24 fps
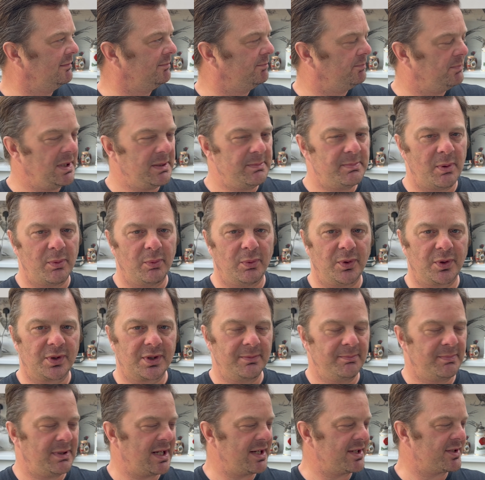people walking
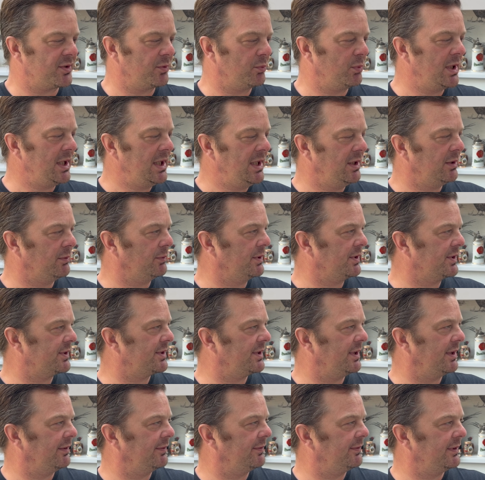past the window and
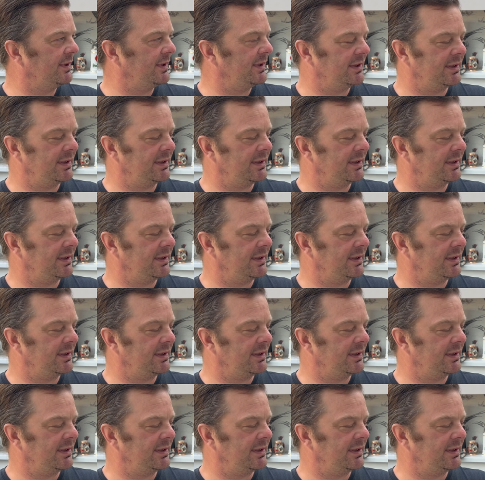stuff. And